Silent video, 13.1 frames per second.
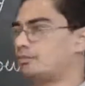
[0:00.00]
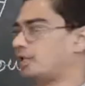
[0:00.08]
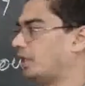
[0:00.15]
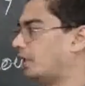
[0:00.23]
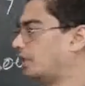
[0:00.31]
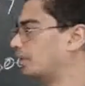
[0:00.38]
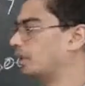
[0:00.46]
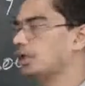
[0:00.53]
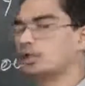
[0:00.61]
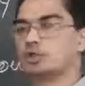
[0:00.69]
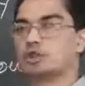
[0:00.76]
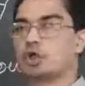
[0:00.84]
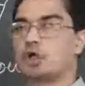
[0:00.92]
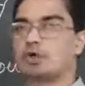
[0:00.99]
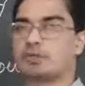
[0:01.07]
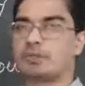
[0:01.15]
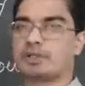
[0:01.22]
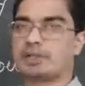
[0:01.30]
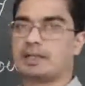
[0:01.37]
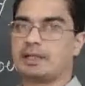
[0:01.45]
They are
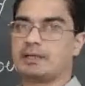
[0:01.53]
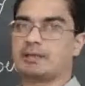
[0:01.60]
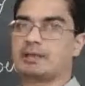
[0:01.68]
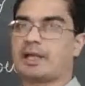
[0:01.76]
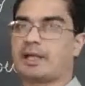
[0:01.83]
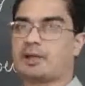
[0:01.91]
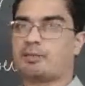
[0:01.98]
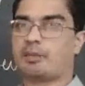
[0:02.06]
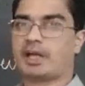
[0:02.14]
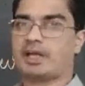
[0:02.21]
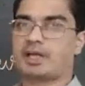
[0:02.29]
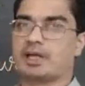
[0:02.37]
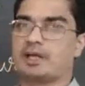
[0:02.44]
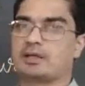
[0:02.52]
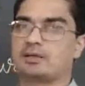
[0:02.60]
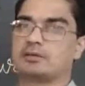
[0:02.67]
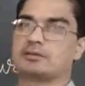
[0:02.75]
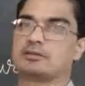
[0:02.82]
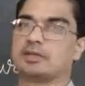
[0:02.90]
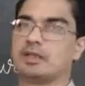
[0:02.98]
non-metallic, like
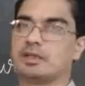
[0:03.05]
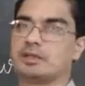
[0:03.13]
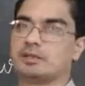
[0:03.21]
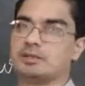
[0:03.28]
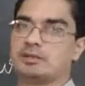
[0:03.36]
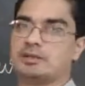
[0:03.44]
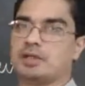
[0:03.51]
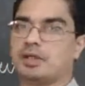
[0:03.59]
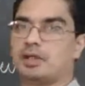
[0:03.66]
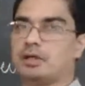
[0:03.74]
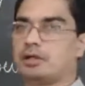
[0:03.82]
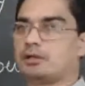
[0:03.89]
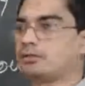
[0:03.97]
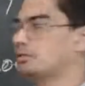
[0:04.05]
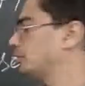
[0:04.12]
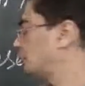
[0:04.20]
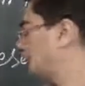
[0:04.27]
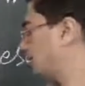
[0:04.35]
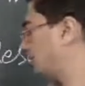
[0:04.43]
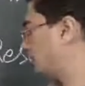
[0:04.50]
mica,
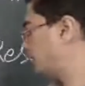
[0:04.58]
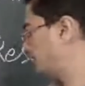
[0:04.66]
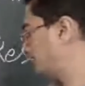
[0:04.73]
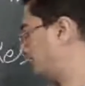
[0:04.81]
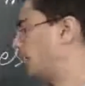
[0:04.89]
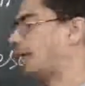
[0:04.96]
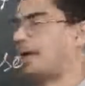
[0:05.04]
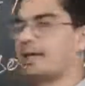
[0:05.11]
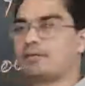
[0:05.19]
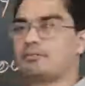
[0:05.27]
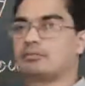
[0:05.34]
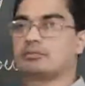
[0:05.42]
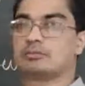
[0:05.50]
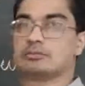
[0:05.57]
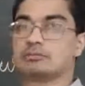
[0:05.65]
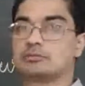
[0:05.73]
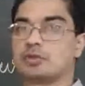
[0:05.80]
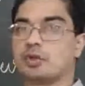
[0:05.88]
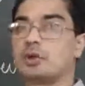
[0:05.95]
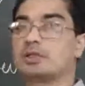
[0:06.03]
the lime,
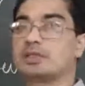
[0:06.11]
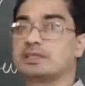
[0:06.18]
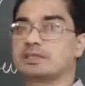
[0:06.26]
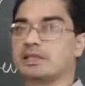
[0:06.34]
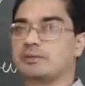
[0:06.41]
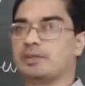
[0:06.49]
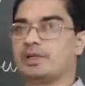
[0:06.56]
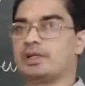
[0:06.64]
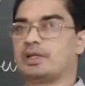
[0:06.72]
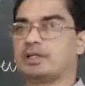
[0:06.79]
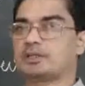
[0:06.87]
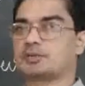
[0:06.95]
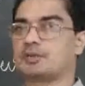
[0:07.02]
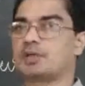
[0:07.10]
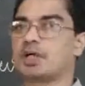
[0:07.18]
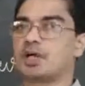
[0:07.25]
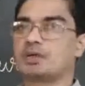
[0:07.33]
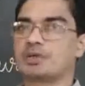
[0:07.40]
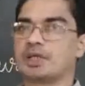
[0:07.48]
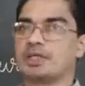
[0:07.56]
all these are minerals
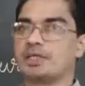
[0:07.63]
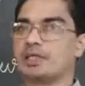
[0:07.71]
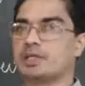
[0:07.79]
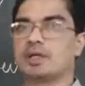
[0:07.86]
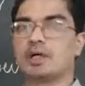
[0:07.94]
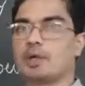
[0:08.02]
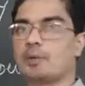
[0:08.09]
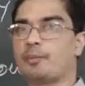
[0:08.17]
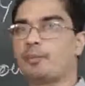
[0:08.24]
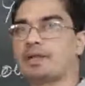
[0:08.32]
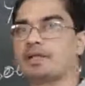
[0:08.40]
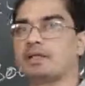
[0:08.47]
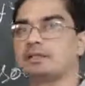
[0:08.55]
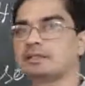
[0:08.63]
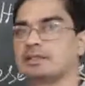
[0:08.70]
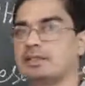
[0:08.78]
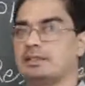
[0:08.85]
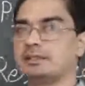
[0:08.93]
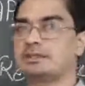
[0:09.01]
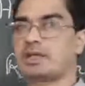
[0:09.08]
without any
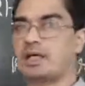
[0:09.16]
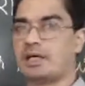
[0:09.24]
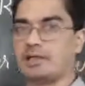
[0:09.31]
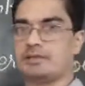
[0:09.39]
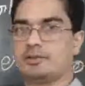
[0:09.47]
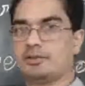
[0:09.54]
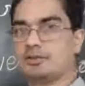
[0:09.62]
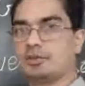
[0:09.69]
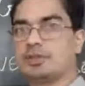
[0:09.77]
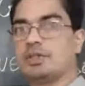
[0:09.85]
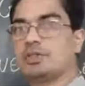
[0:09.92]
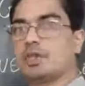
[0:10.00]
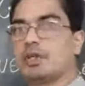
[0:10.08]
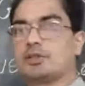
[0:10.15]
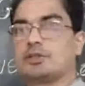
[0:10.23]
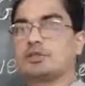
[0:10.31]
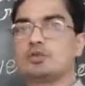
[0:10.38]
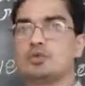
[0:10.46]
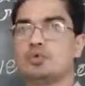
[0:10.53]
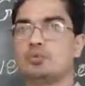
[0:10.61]
metals inside. So these are
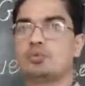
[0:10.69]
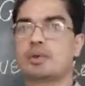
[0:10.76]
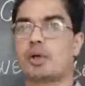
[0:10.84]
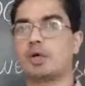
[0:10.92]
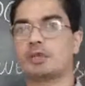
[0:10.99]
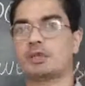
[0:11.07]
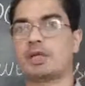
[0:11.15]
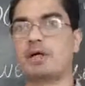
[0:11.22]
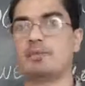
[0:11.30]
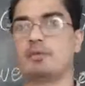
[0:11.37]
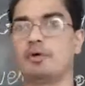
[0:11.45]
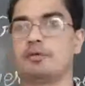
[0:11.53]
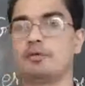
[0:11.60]
the two broad type